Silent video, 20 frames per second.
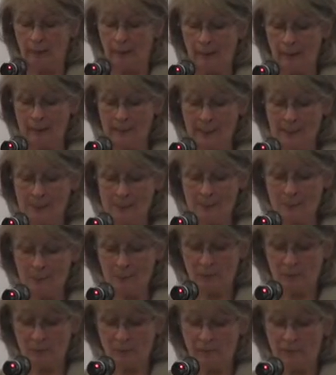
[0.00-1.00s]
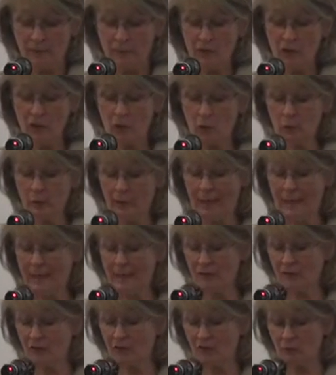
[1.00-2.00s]
The
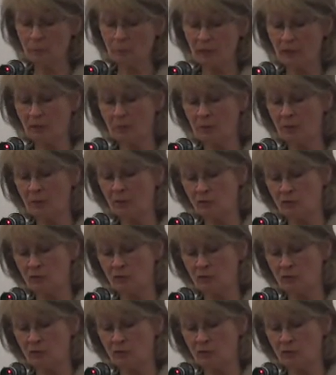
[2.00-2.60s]
UK's experiment